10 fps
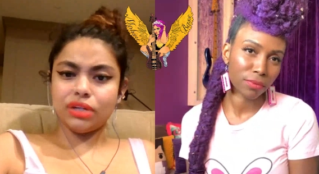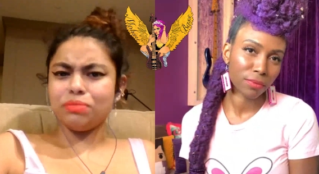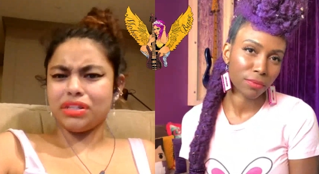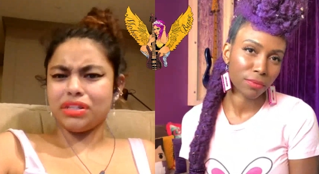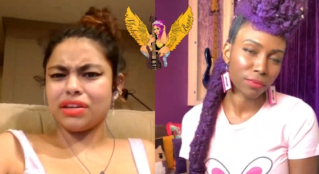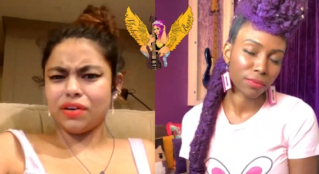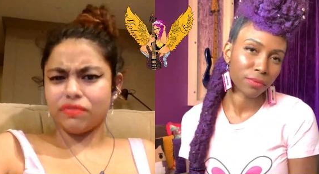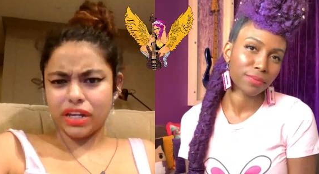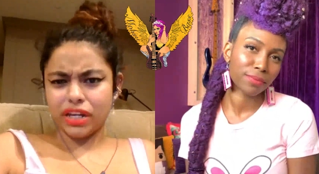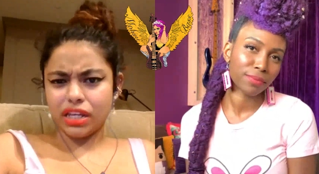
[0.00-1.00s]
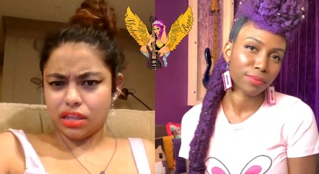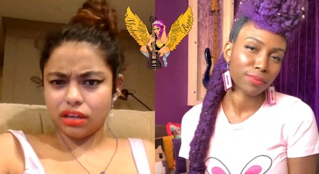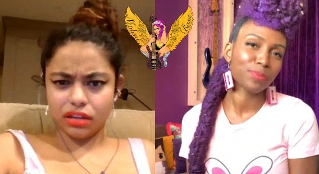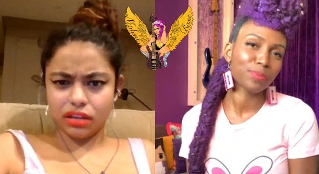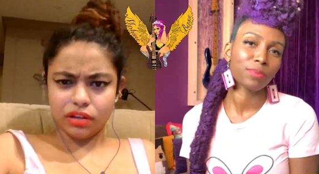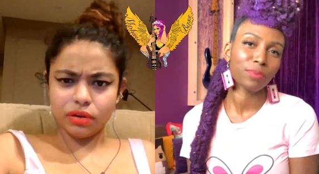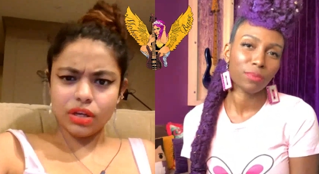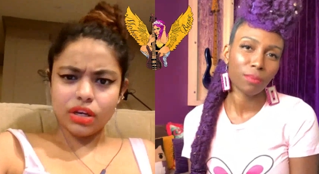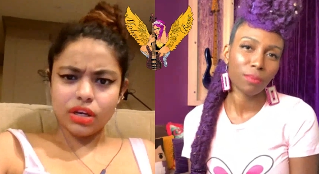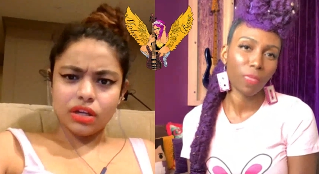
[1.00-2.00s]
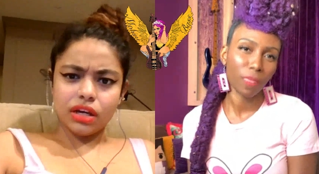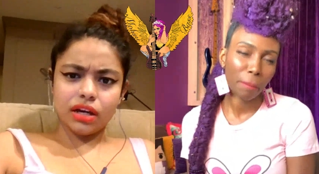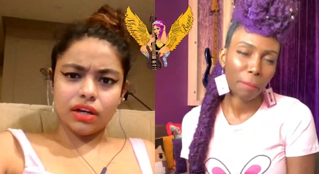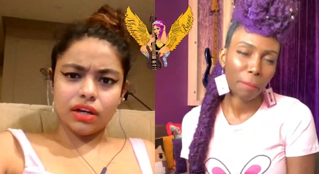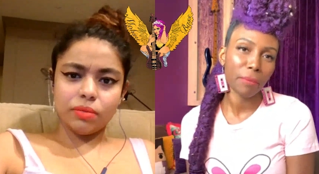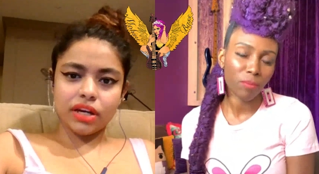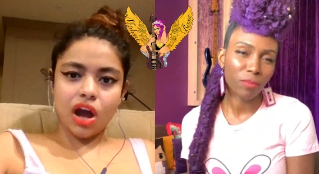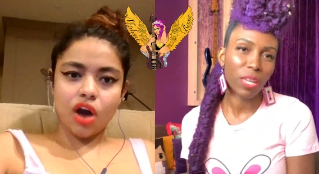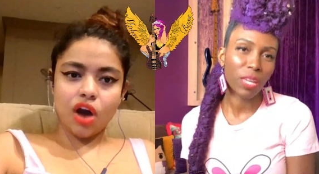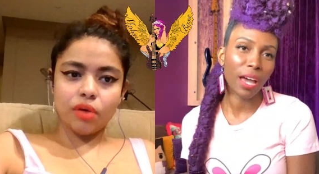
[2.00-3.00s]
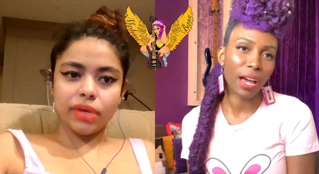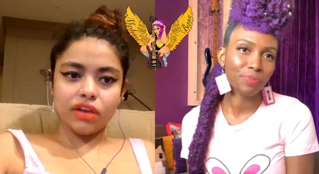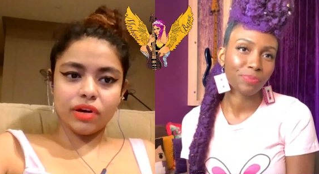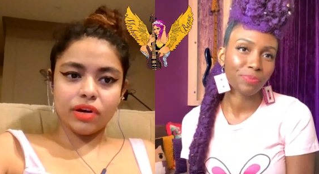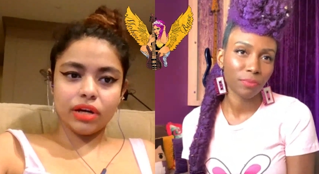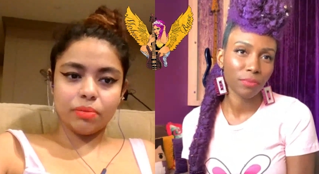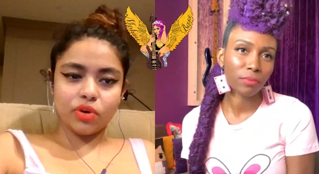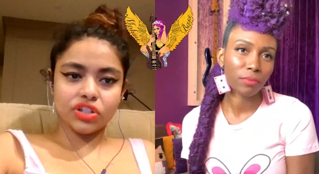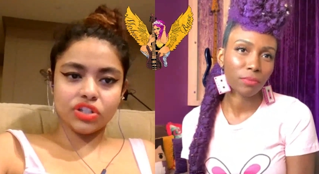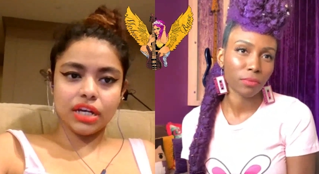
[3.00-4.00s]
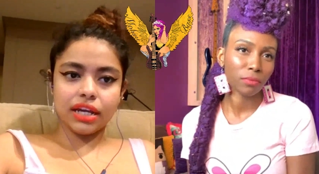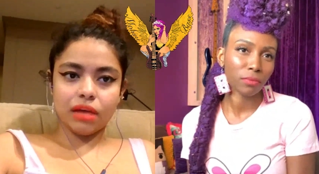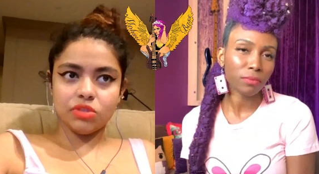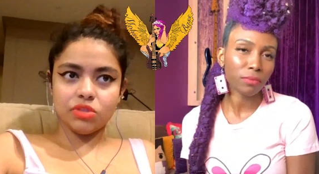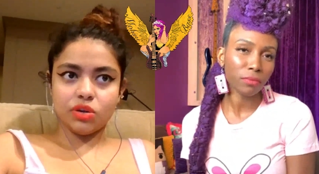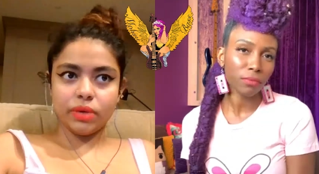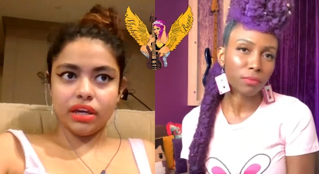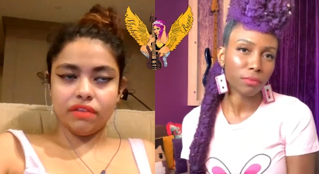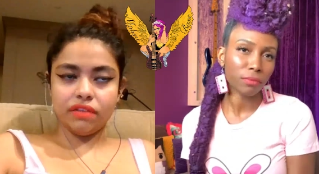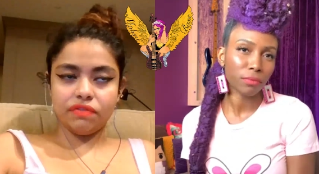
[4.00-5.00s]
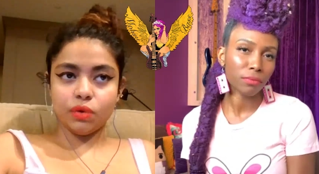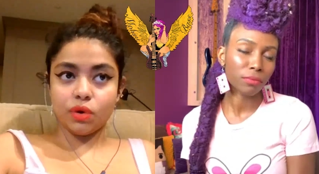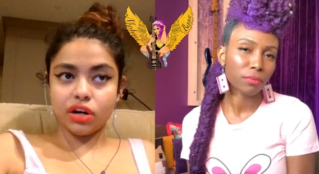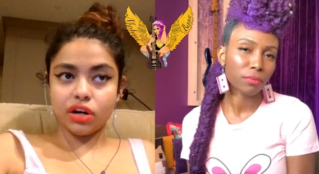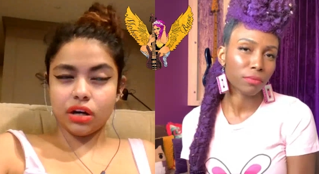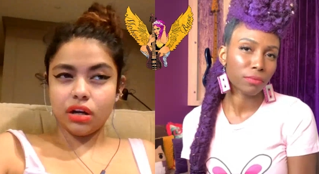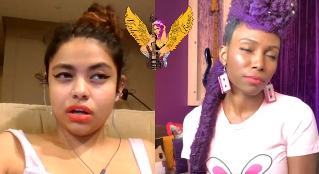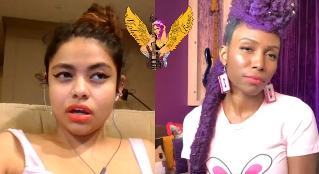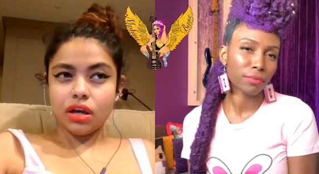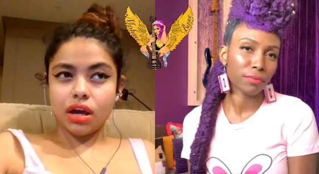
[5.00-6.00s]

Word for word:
Speaker 1: to and don't be scared of anything you know uh, no matter how big of an opportunity comes your way if you're